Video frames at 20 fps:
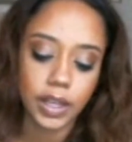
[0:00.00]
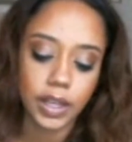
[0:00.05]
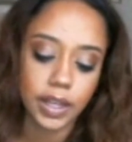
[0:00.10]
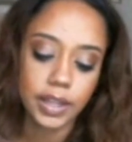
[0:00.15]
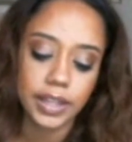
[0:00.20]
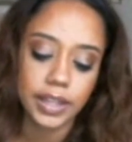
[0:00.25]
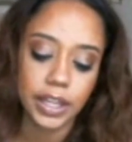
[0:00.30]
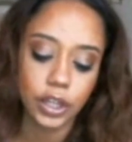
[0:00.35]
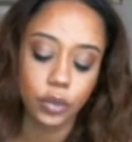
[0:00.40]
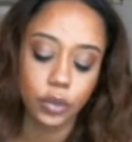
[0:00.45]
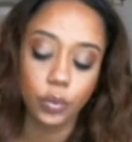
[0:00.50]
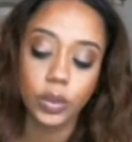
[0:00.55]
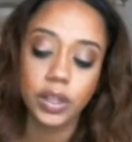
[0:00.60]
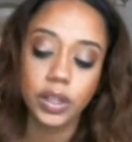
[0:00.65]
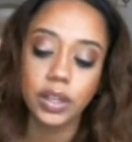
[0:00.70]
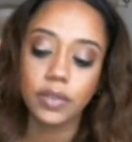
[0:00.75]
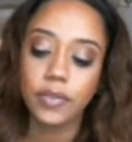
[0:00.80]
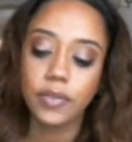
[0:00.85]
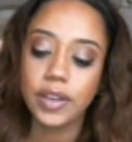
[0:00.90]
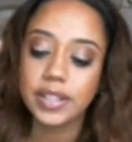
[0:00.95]
and that you're
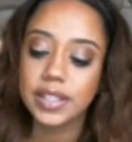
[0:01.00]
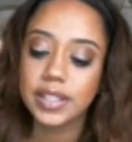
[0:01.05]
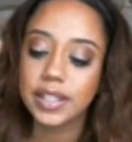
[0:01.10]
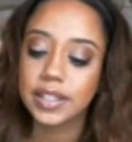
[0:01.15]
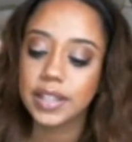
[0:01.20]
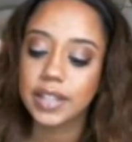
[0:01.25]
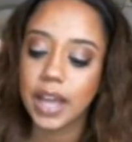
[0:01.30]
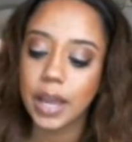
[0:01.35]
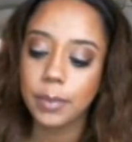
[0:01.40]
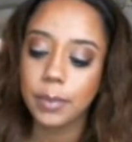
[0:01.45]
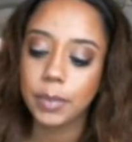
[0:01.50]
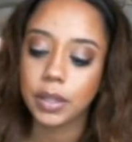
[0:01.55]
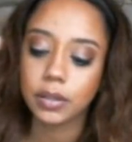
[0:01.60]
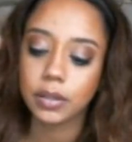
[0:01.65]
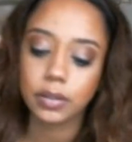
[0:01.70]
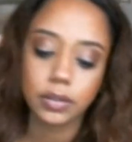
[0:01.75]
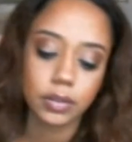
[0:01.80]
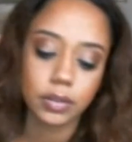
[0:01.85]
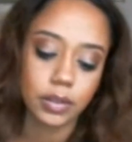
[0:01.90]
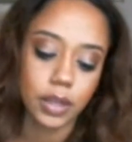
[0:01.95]
really investing time
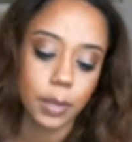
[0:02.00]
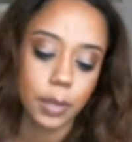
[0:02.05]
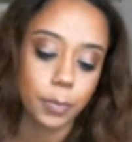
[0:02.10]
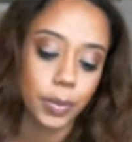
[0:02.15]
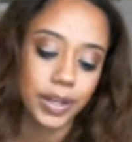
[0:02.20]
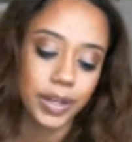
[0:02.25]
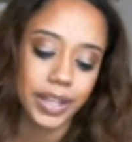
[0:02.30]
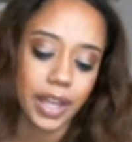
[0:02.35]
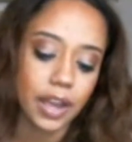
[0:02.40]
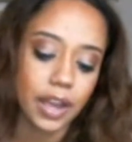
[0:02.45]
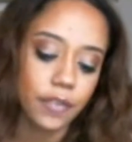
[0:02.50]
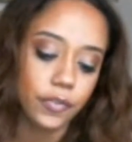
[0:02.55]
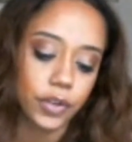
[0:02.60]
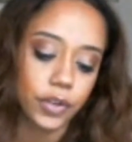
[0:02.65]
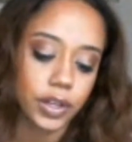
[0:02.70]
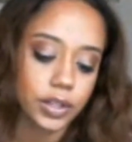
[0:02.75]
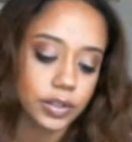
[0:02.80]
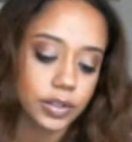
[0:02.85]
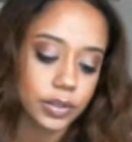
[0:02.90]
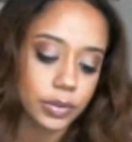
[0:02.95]
in and putting
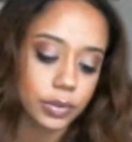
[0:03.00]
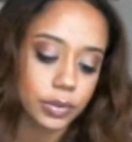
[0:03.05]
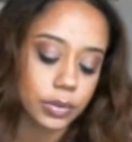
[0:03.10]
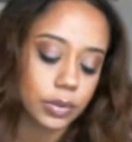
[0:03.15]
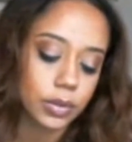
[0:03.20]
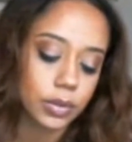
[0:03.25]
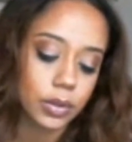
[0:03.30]
effort into.